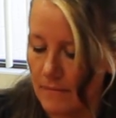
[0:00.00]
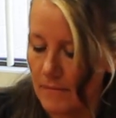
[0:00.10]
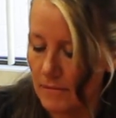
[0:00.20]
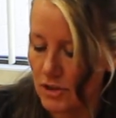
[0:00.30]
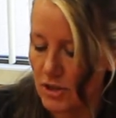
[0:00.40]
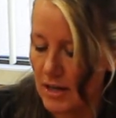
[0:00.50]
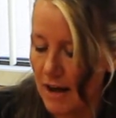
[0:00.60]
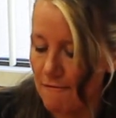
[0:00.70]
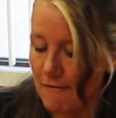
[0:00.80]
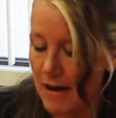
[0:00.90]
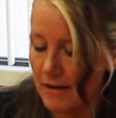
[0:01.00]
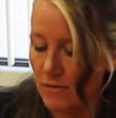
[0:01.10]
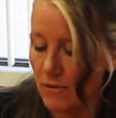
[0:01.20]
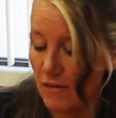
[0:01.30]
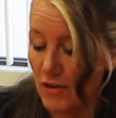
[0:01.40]
But you could have
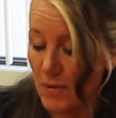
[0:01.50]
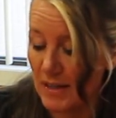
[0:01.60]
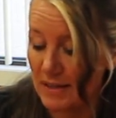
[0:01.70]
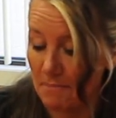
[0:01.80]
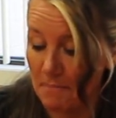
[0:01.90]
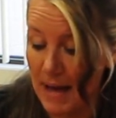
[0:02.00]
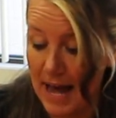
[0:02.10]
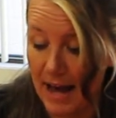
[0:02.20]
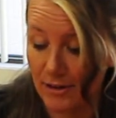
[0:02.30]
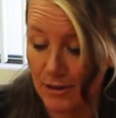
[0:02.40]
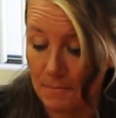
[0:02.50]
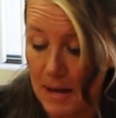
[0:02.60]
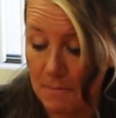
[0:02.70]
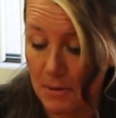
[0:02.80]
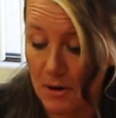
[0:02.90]
fun if you had some pattern paper.